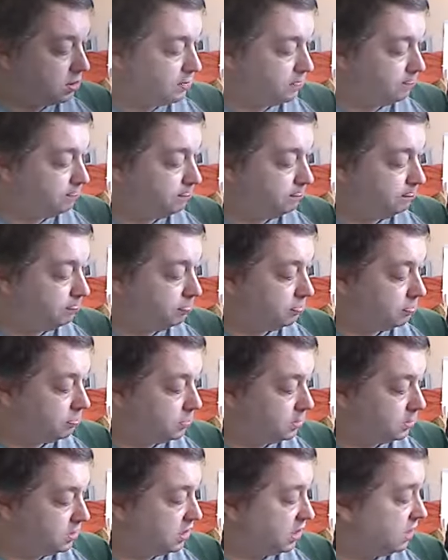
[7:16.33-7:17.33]
But, um,
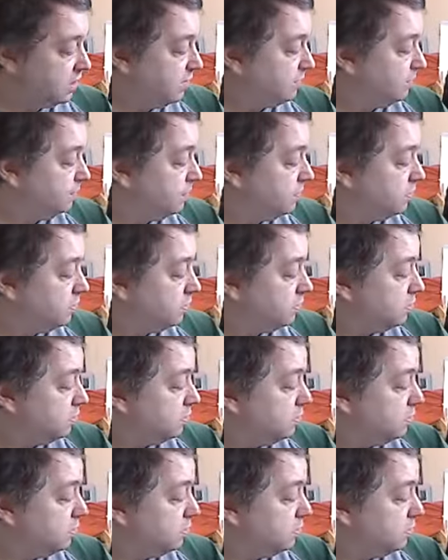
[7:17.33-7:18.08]
okay.